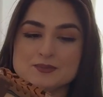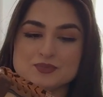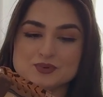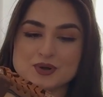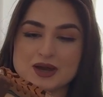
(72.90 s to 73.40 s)

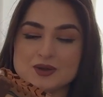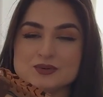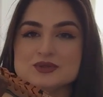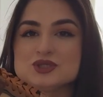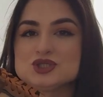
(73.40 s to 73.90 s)

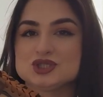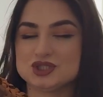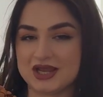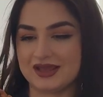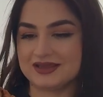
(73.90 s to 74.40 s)
brown
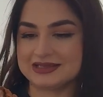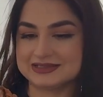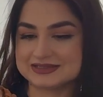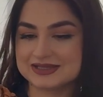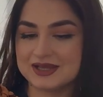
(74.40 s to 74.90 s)

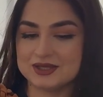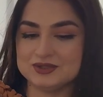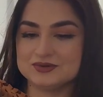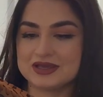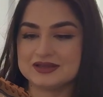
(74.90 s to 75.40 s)
shades.
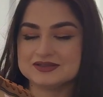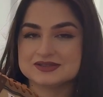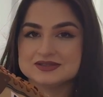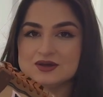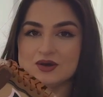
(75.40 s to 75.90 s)
You can
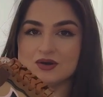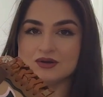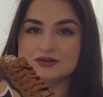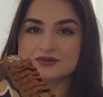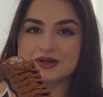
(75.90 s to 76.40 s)
see
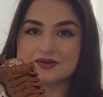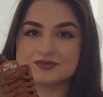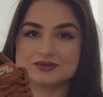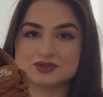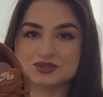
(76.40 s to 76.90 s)
all
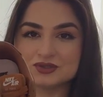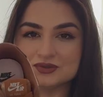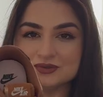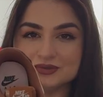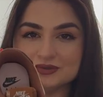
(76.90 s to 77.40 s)
around the
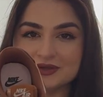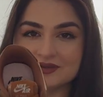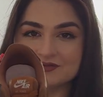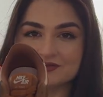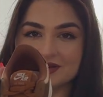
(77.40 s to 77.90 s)
shoe, you
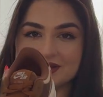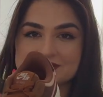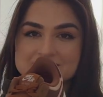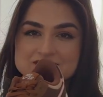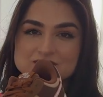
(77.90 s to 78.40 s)
can
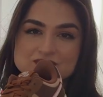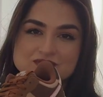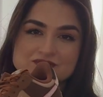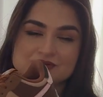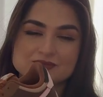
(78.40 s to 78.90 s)
find these
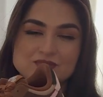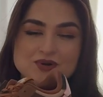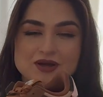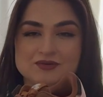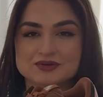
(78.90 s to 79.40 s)
beautiful
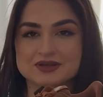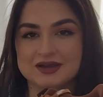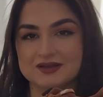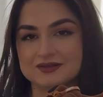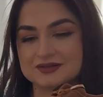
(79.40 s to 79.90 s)
brown
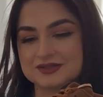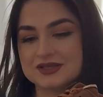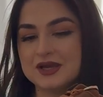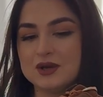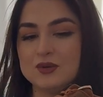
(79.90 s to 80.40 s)
colors
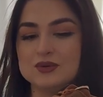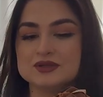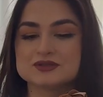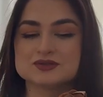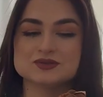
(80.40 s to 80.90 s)

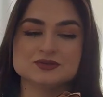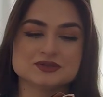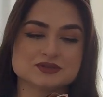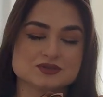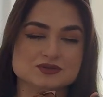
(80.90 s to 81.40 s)
which
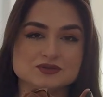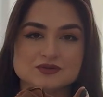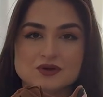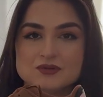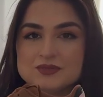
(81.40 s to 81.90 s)
suits to
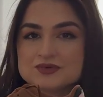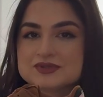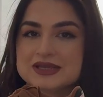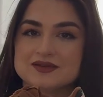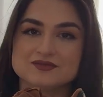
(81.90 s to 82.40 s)

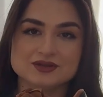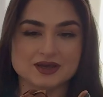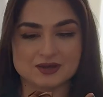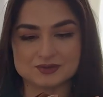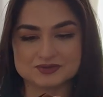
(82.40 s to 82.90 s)
almost every
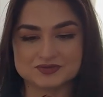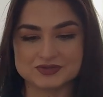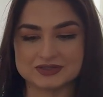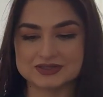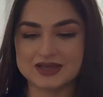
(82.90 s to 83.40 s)

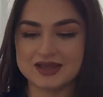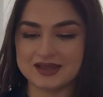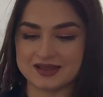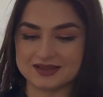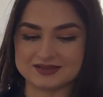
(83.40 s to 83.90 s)
outfit,
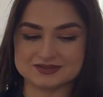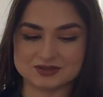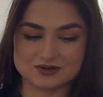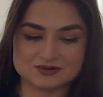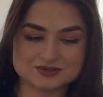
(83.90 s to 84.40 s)
and
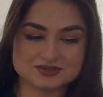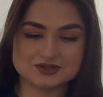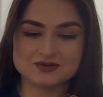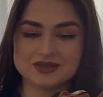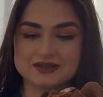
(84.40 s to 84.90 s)

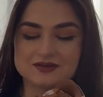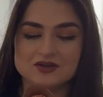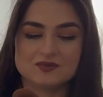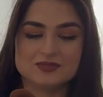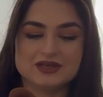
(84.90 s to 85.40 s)
also in
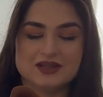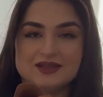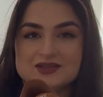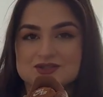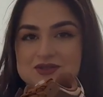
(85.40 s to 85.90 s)

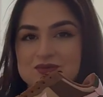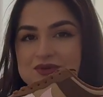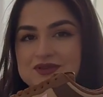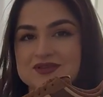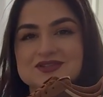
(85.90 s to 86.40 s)
combination
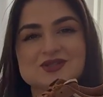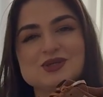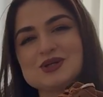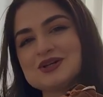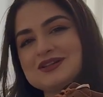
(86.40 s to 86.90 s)
with this
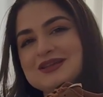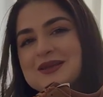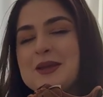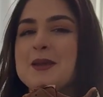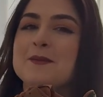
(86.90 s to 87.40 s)
girly